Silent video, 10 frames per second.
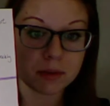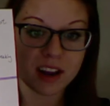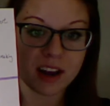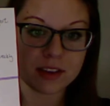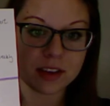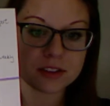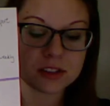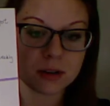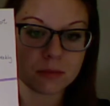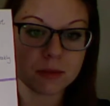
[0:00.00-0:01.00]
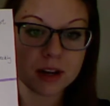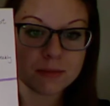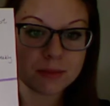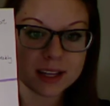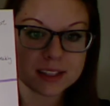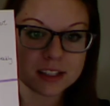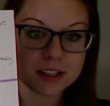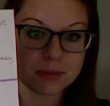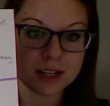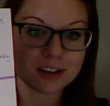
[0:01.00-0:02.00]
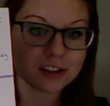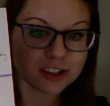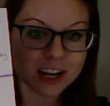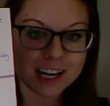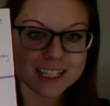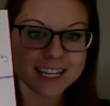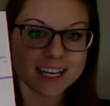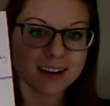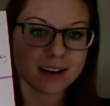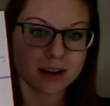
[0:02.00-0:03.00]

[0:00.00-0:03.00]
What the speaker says: but having some place to be distracted